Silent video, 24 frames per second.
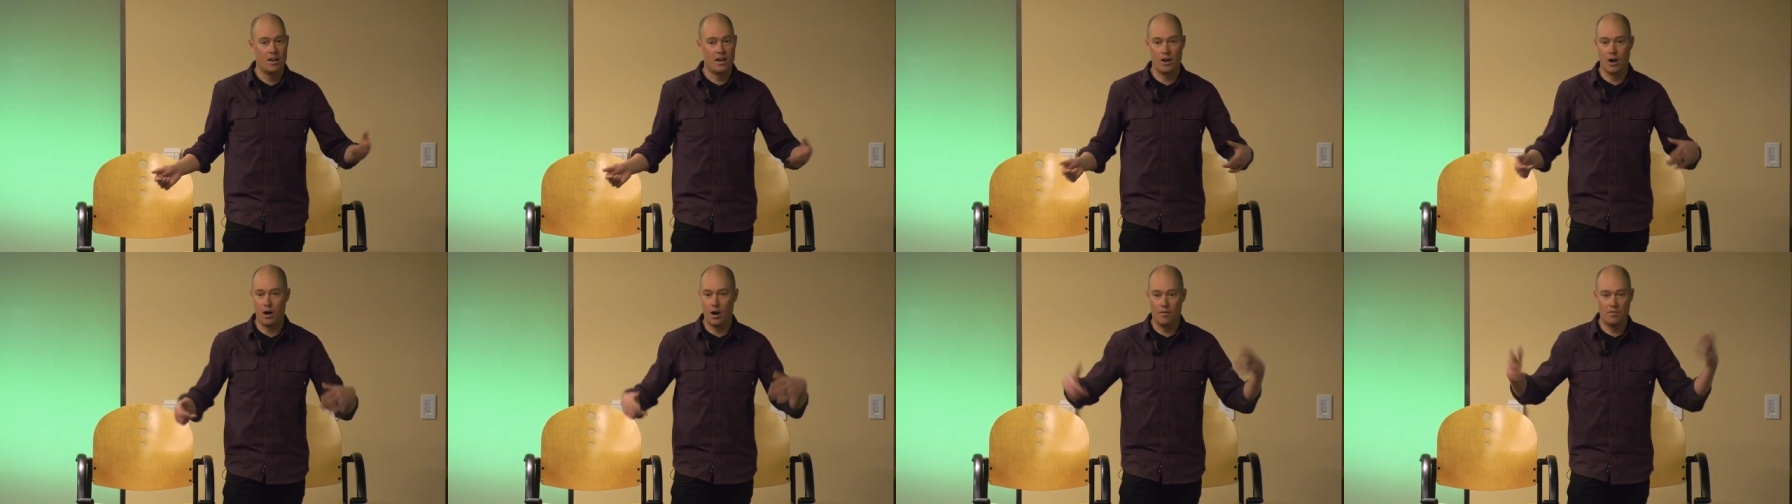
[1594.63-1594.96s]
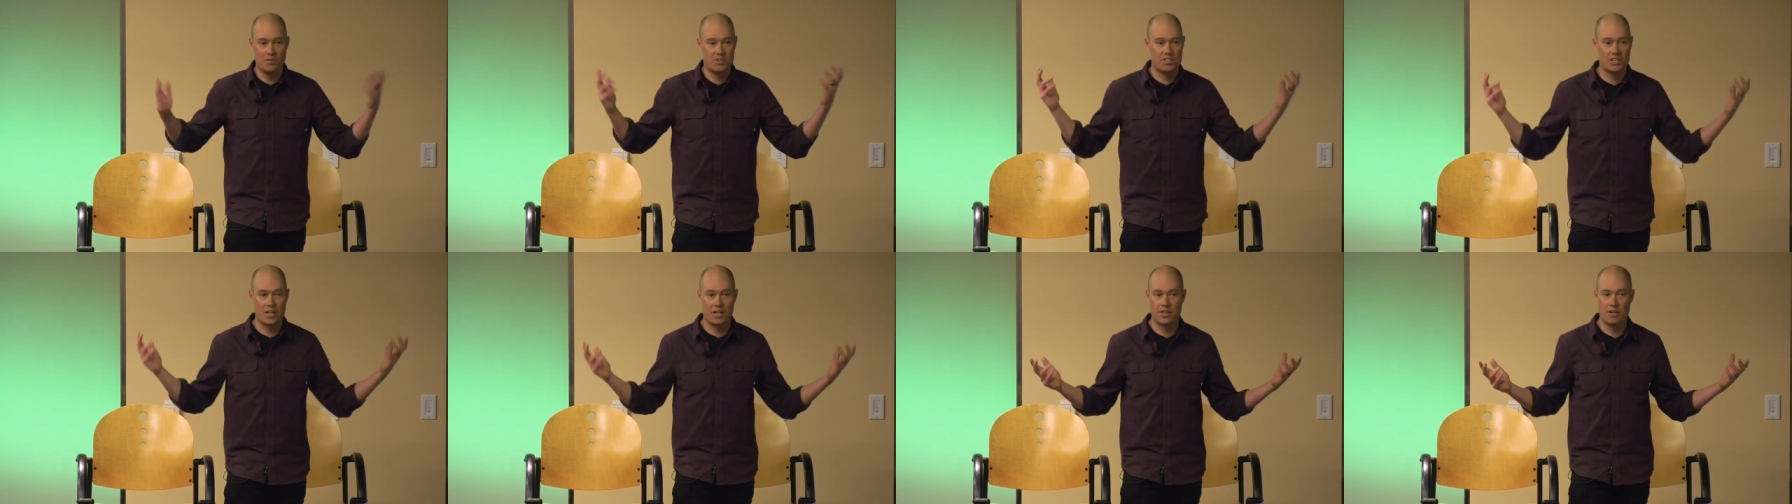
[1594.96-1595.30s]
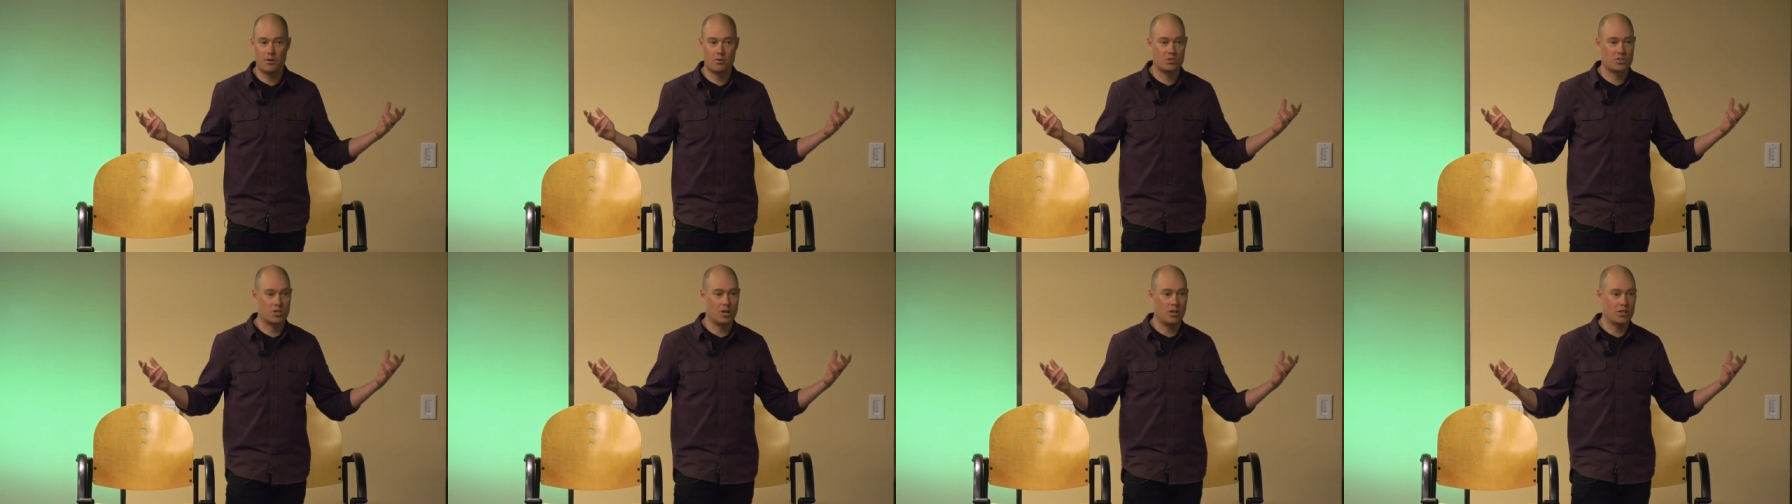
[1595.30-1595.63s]
and all of a sudden
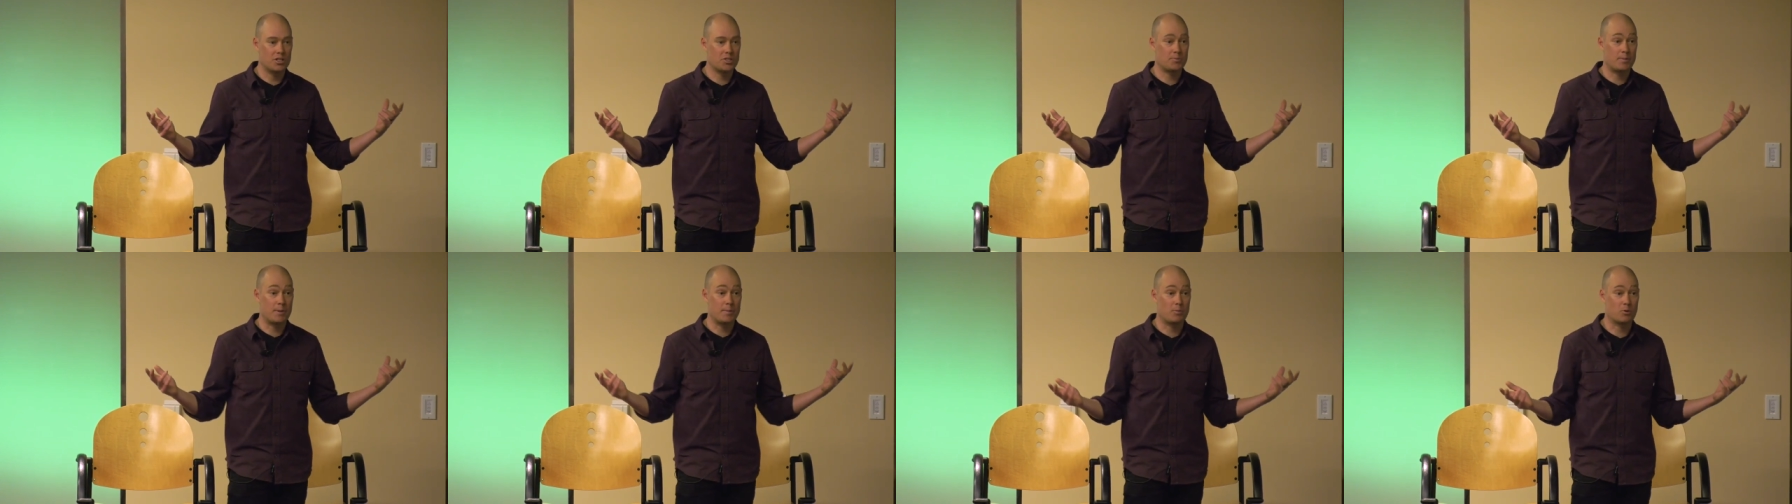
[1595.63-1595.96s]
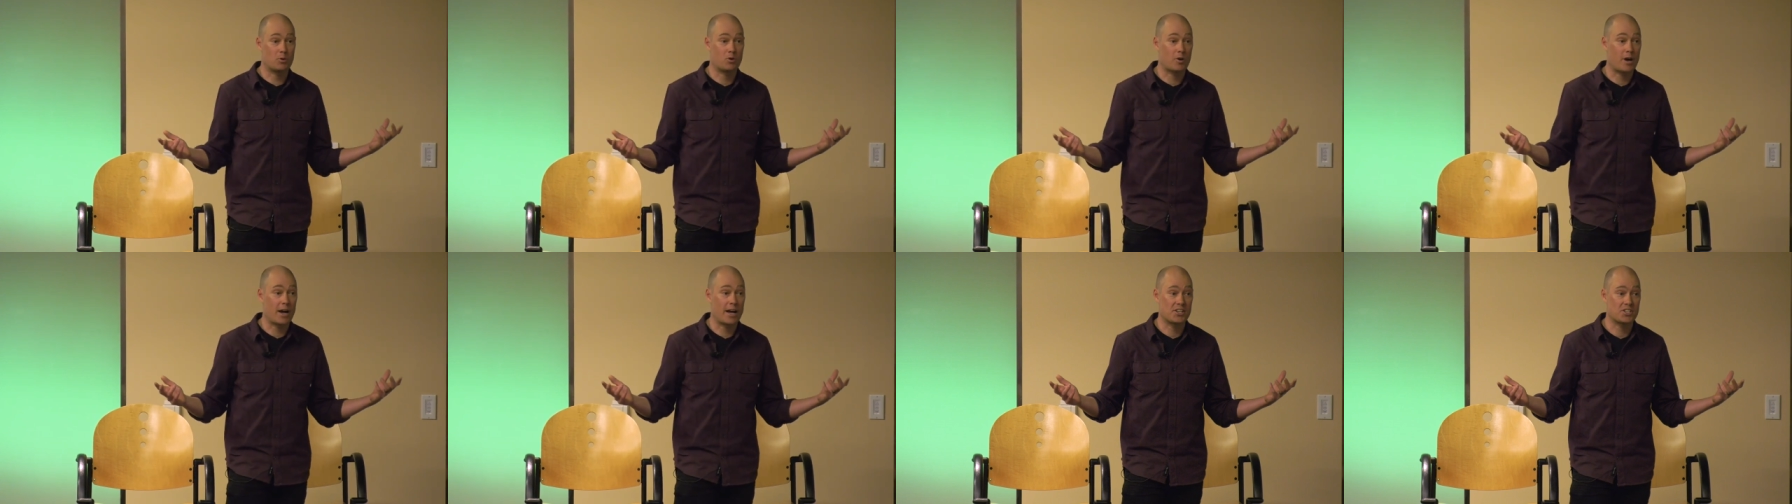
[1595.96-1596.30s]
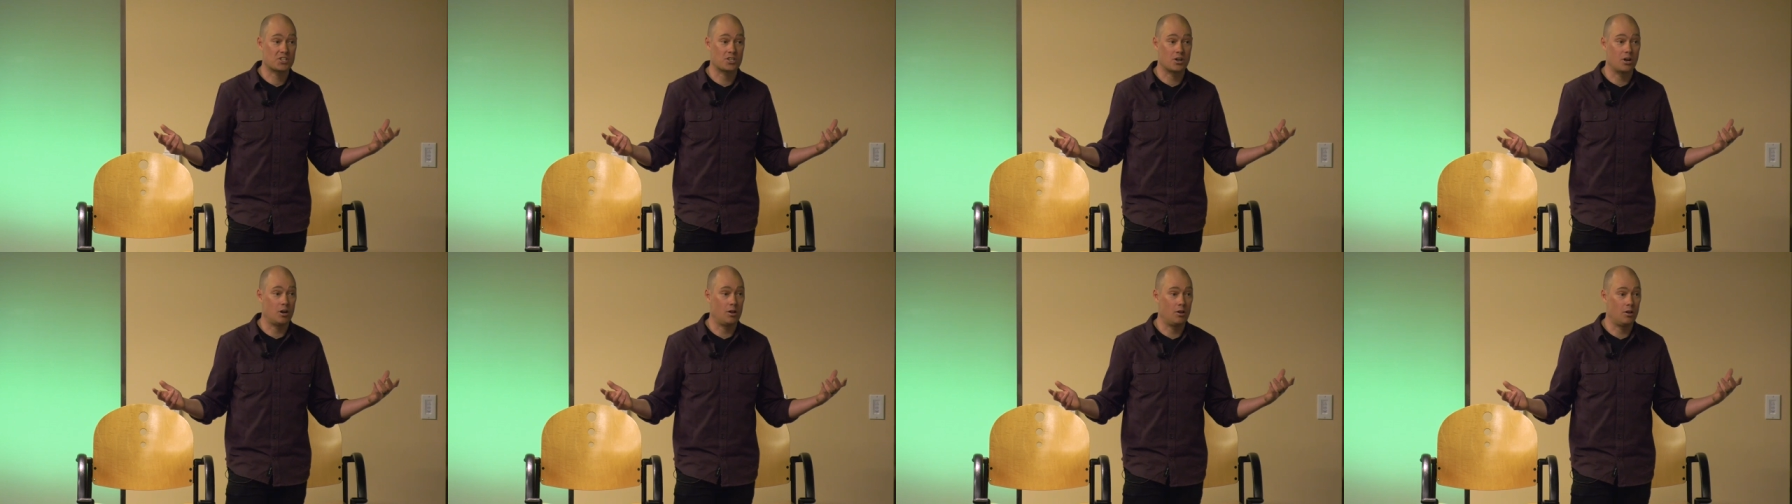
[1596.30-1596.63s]
there was all these people
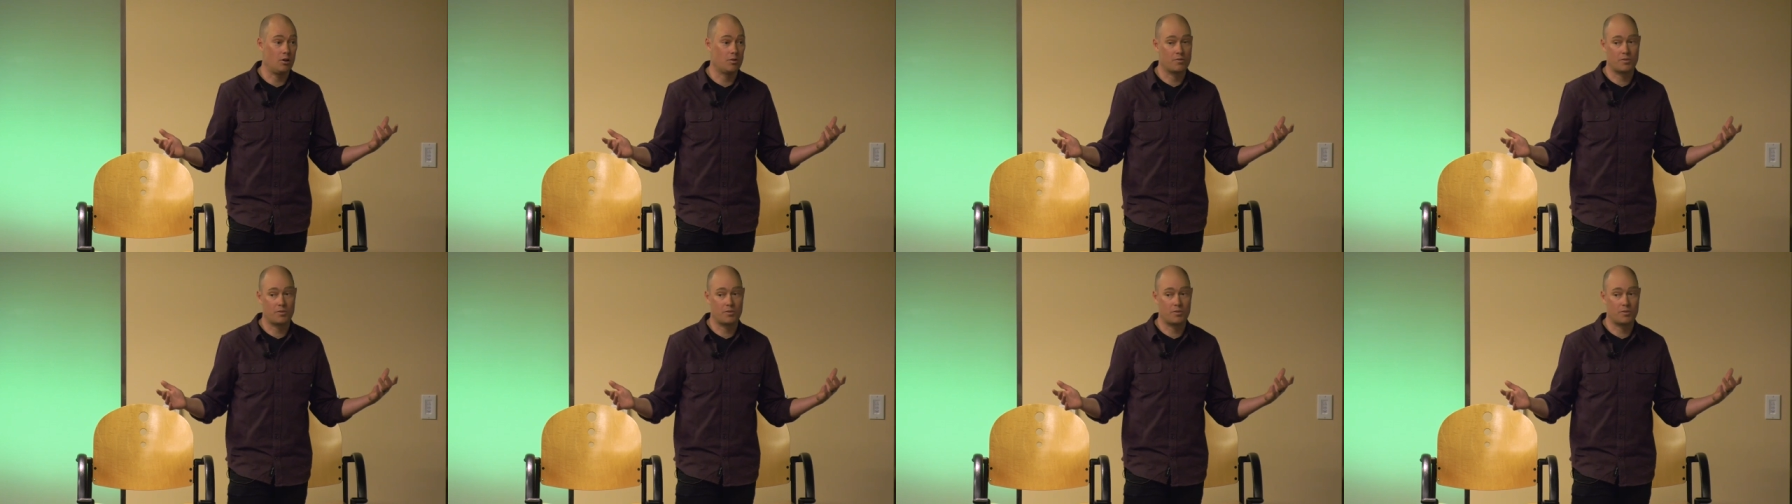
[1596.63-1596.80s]
crashing all